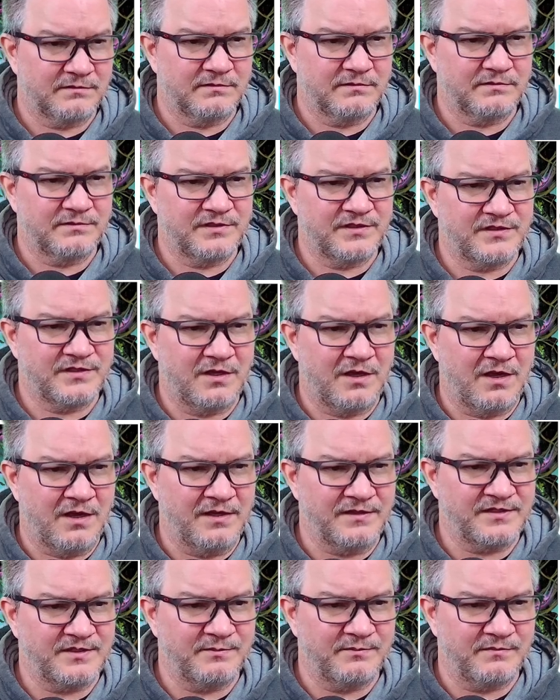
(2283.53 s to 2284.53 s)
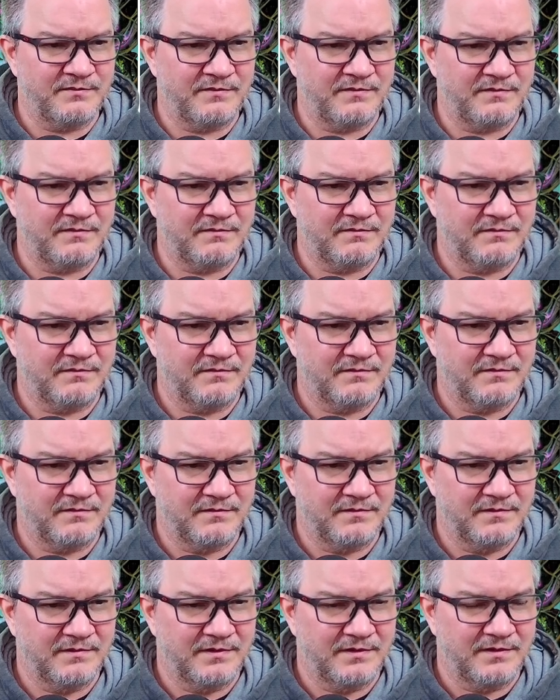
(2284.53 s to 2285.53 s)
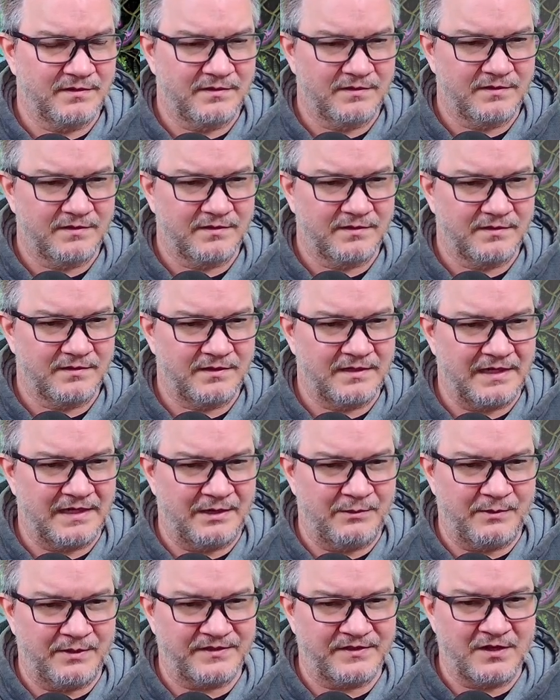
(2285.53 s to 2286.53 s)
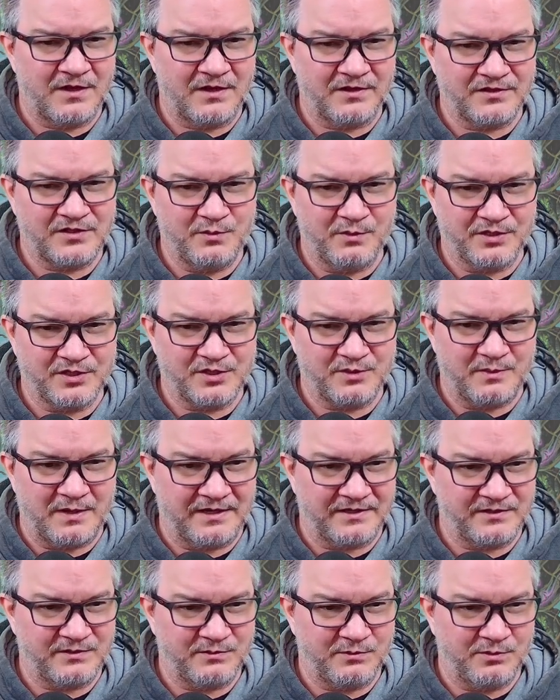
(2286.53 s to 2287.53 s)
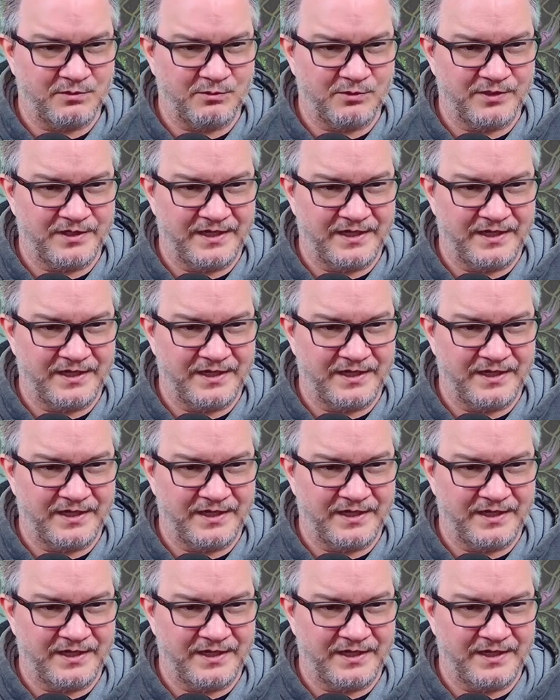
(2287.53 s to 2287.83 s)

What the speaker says: just awesome. And I don't want to talk too much about it because we'll get